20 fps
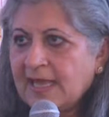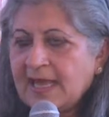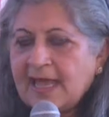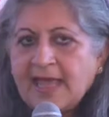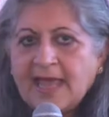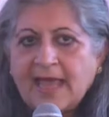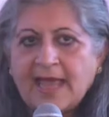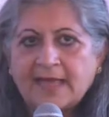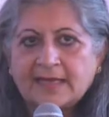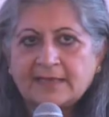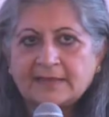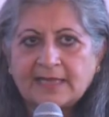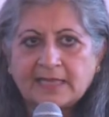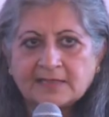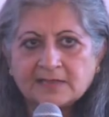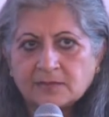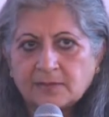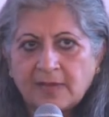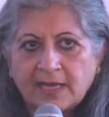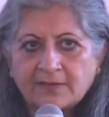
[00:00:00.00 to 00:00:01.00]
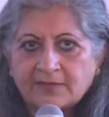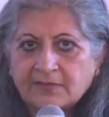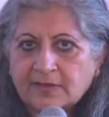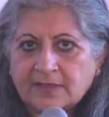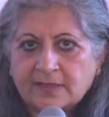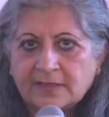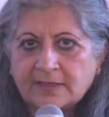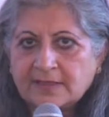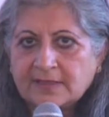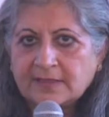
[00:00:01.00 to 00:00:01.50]
and that's why I've
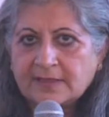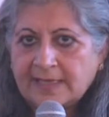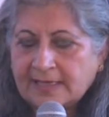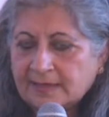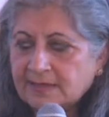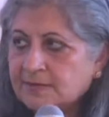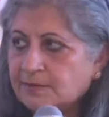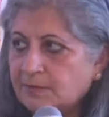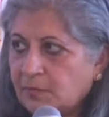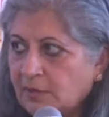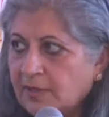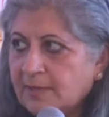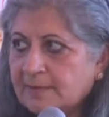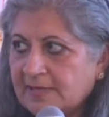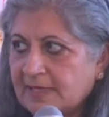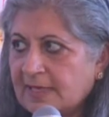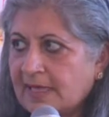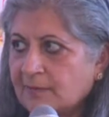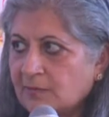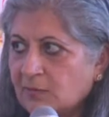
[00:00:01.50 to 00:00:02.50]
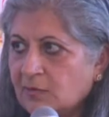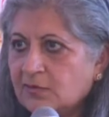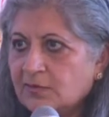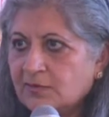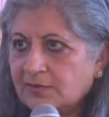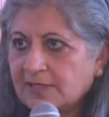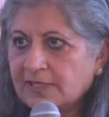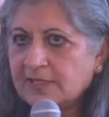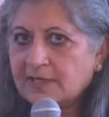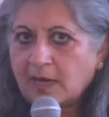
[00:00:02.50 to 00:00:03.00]
written the next poem that I'm going
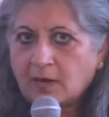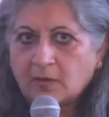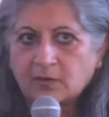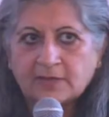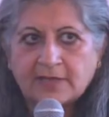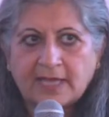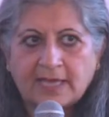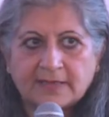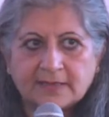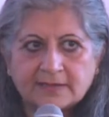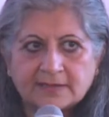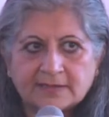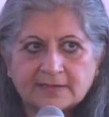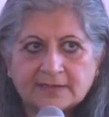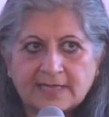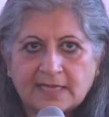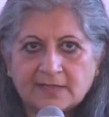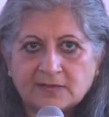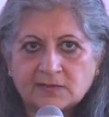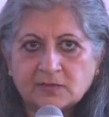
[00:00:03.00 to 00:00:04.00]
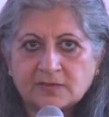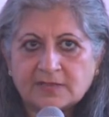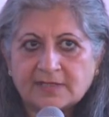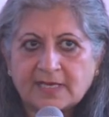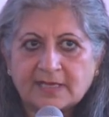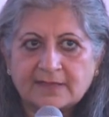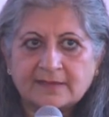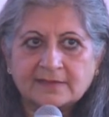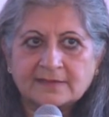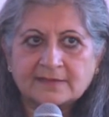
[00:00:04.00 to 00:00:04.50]
to read out. And it's, as you
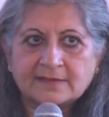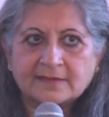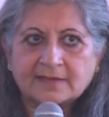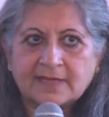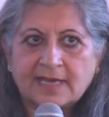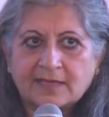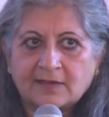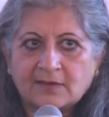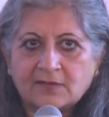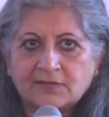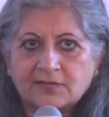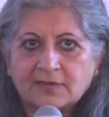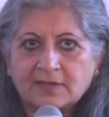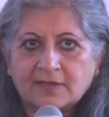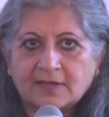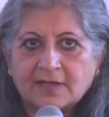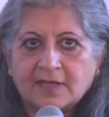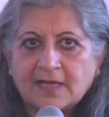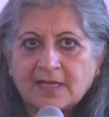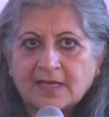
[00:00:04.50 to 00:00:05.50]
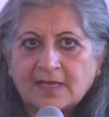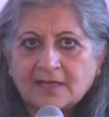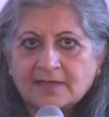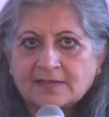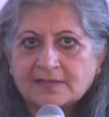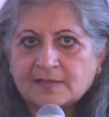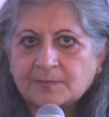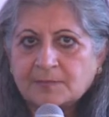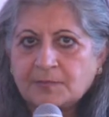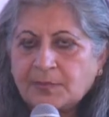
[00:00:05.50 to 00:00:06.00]
said, it's a kind of a
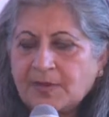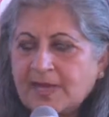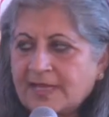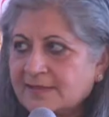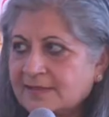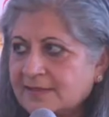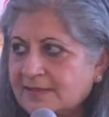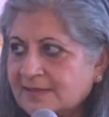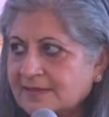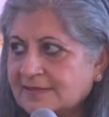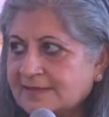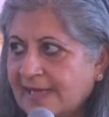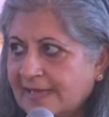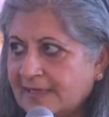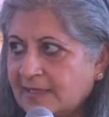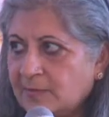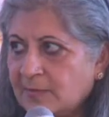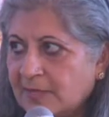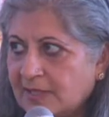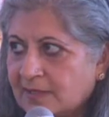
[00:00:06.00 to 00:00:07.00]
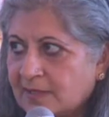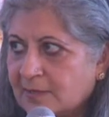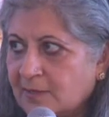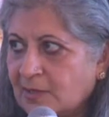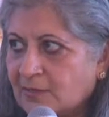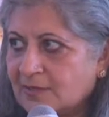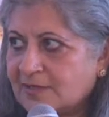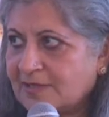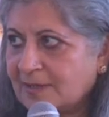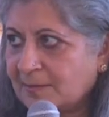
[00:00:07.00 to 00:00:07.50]
suppressed excitement
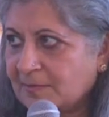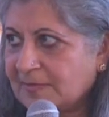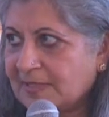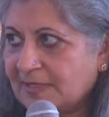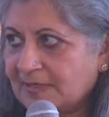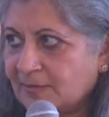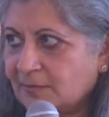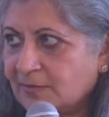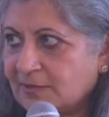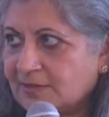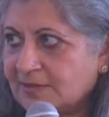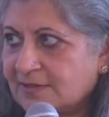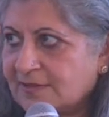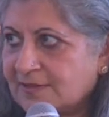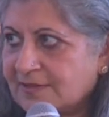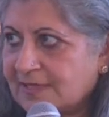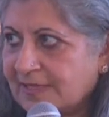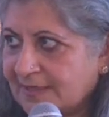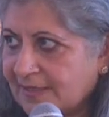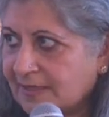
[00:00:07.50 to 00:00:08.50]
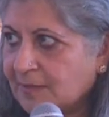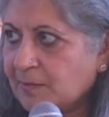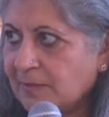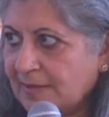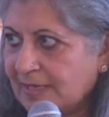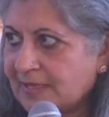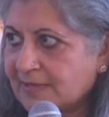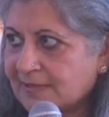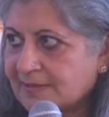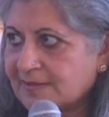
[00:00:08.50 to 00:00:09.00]
about something which is taking
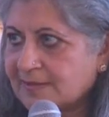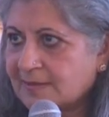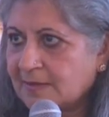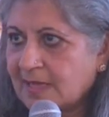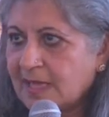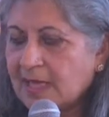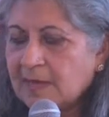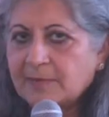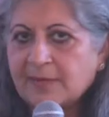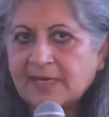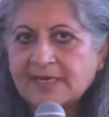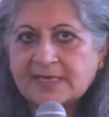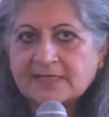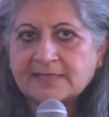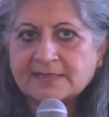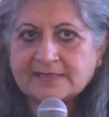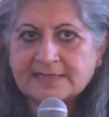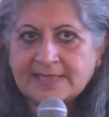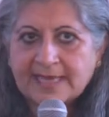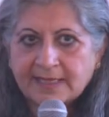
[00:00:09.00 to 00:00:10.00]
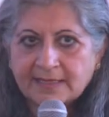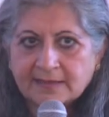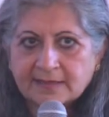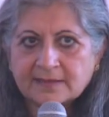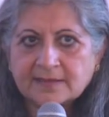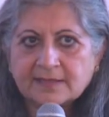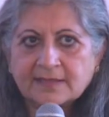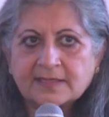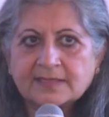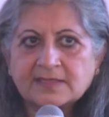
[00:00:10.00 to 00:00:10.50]
place. But as
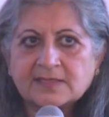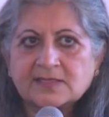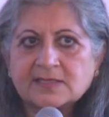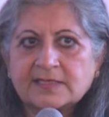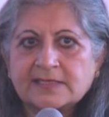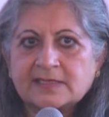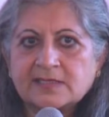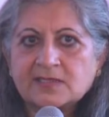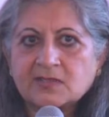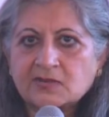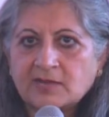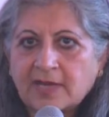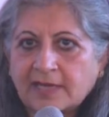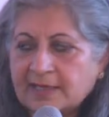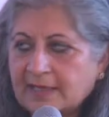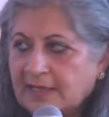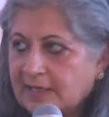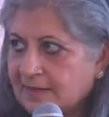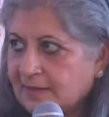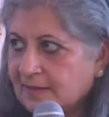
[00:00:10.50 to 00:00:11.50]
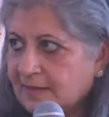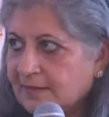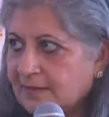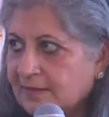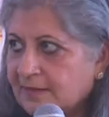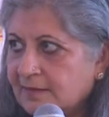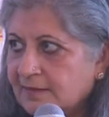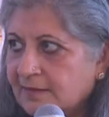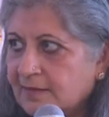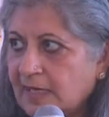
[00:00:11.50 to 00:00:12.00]
yet, it's still struggling.
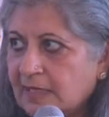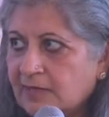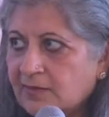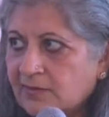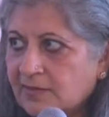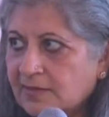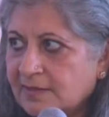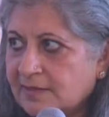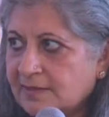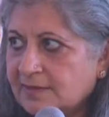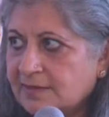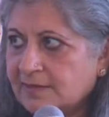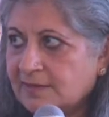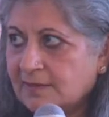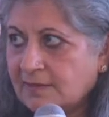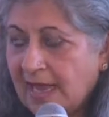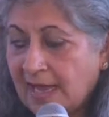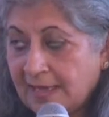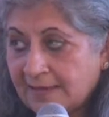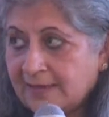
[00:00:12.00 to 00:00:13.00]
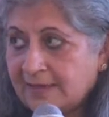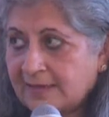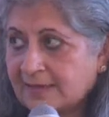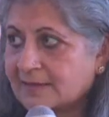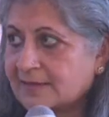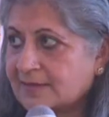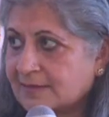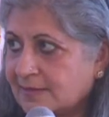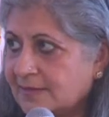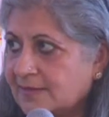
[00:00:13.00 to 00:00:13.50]
The country is, I think
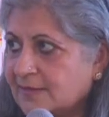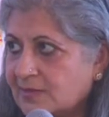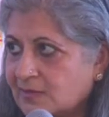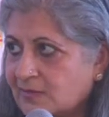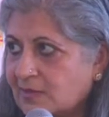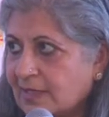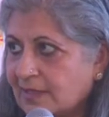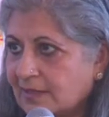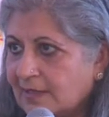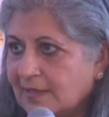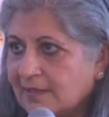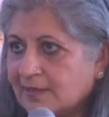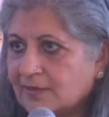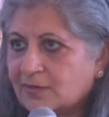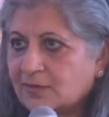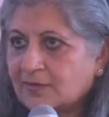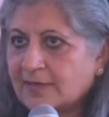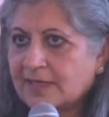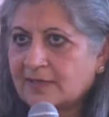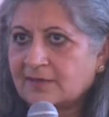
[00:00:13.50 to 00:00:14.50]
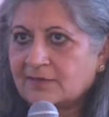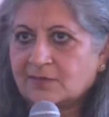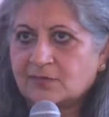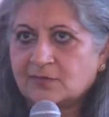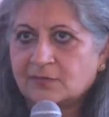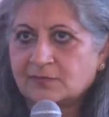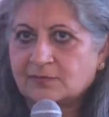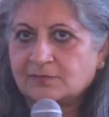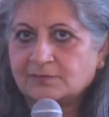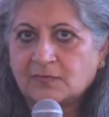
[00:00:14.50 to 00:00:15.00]
it's still struggling to get
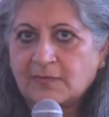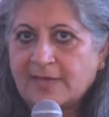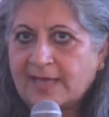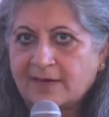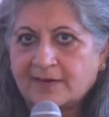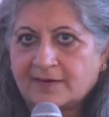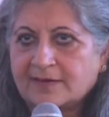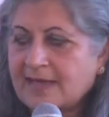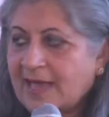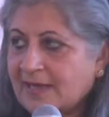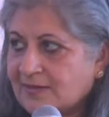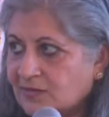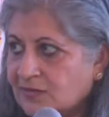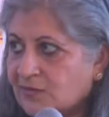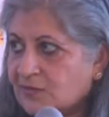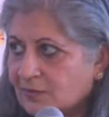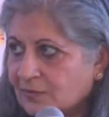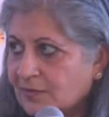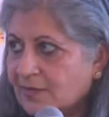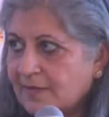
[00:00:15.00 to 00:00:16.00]
to where it has to.